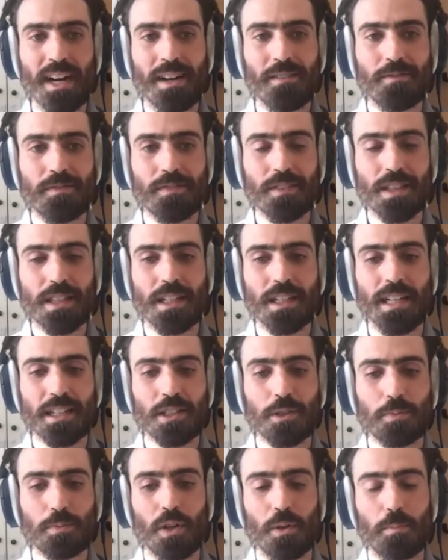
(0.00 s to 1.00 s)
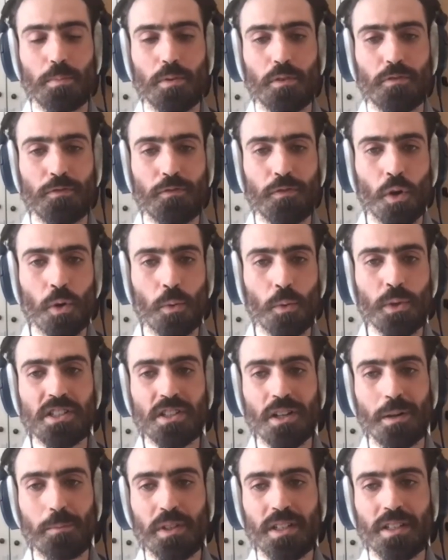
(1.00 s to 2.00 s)
have the next part. Before we
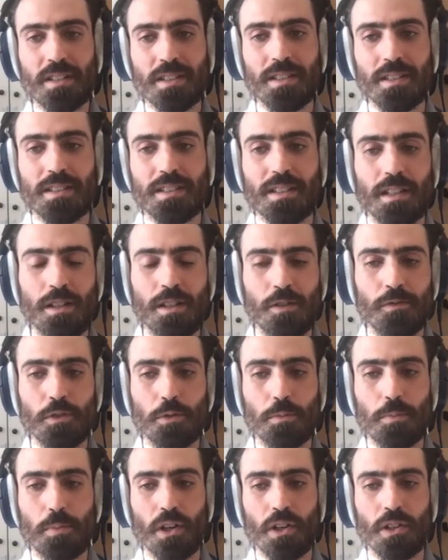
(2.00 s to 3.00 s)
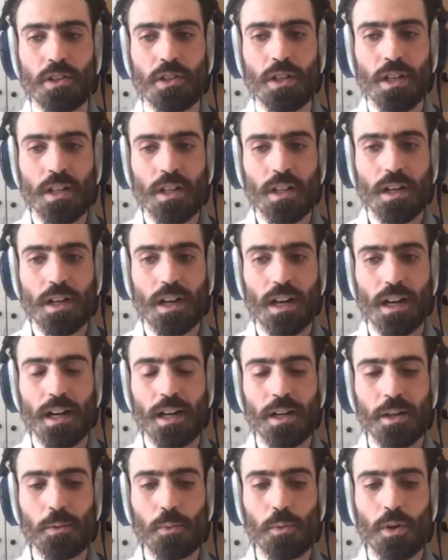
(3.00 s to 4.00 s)
jump into this interview part,
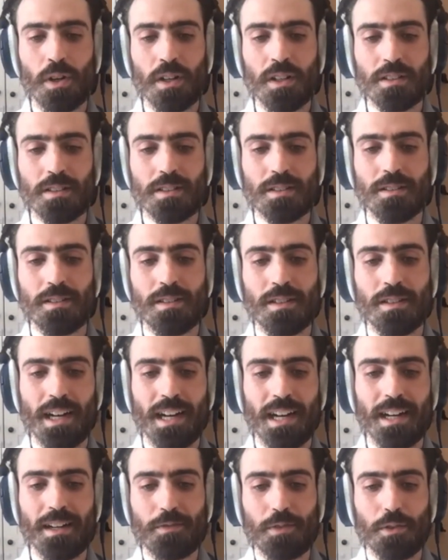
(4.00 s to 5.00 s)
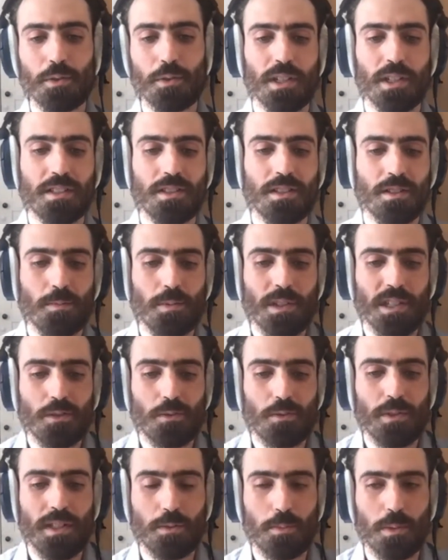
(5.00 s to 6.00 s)
I wanted to know I had a few questions about the
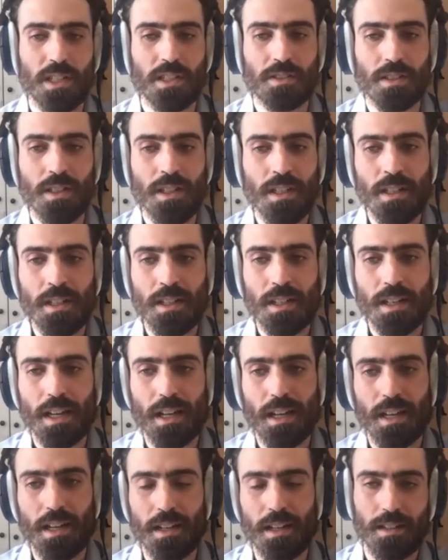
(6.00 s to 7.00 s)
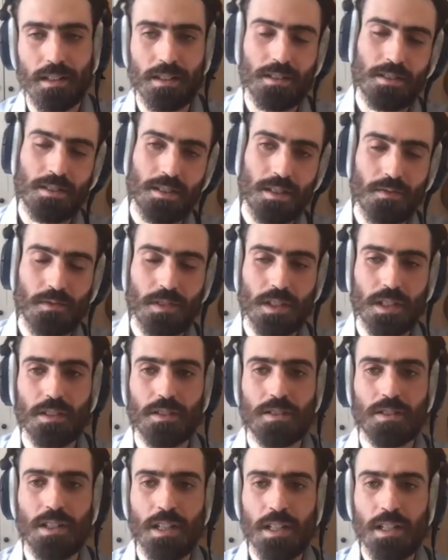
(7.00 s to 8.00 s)
resumes and
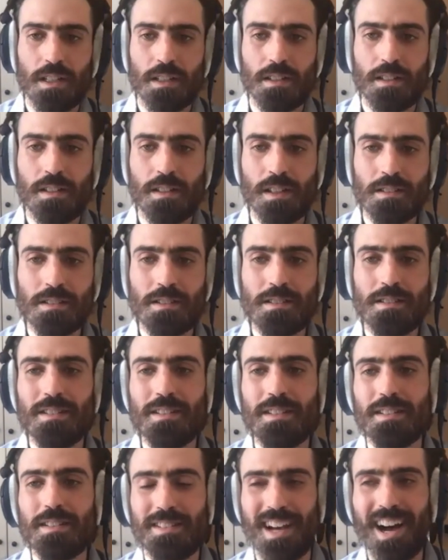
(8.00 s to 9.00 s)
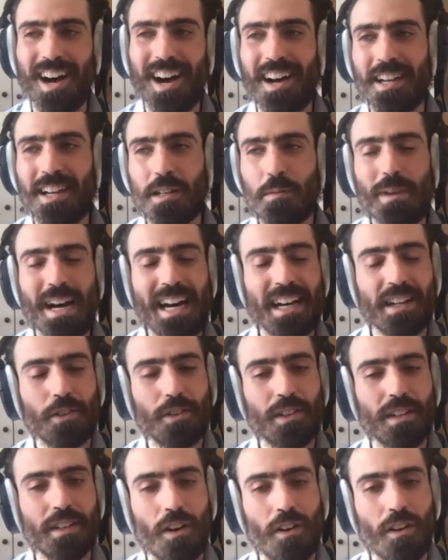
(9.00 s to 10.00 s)
CVs. Does the design
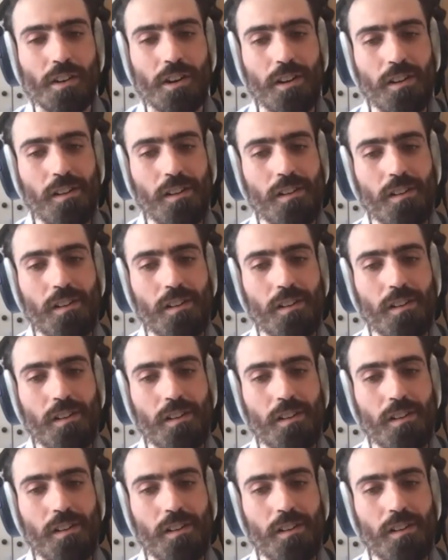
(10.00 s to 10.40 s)
matter at all?